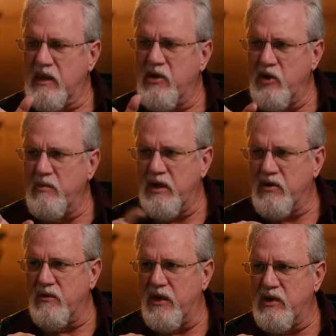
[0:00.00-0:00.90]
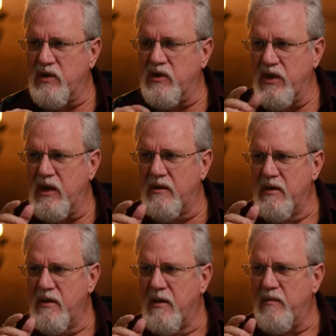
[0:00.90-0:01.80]
is a human intervention
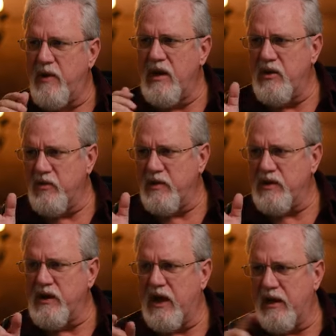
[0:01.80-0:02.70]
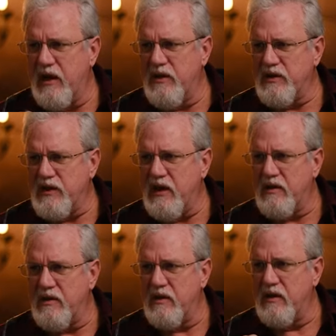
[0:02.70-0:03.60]
done by humans at a later
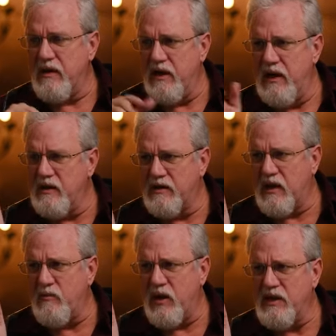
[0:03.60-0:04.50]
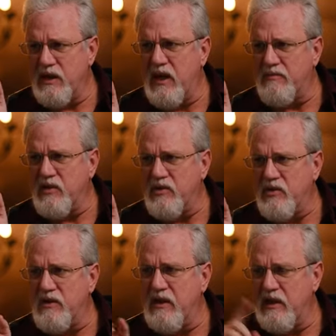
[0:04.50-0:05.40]
state in some ways
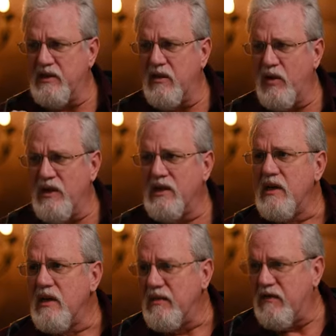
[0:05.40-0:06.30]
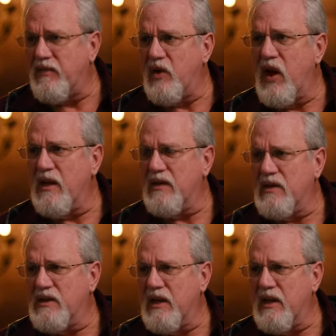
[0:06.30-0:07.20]
ineptitude, in some ways they forgot
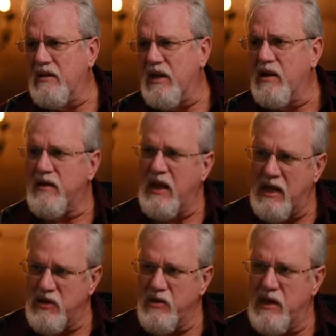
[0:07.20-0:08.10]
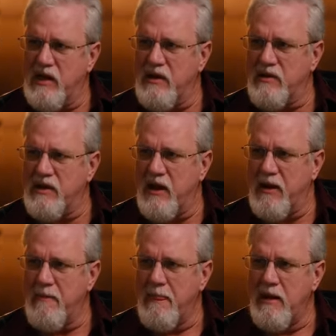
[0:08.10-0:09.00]
to stick it in there. They had to do it at a later
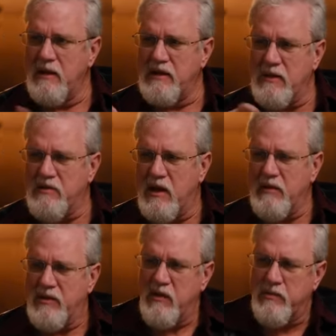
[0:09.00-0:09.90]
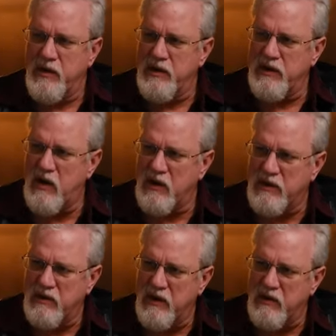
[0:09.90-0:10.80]
time, same time that they were putting the
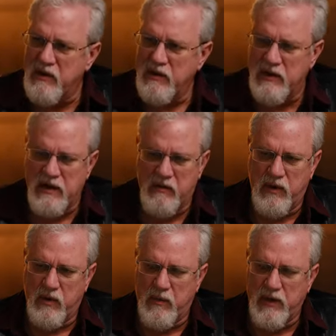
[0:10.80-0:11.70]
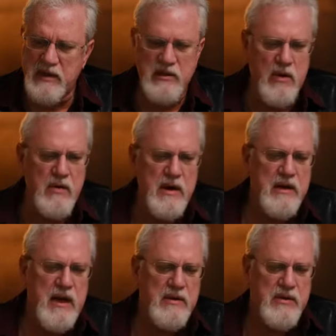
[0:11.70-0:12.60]
dots in there, the diacritical marks. Let's go
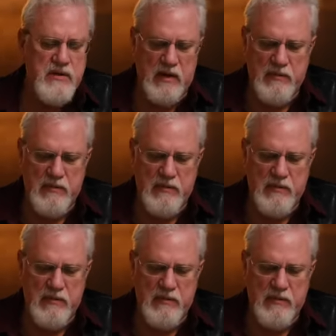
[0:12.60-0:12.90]
now to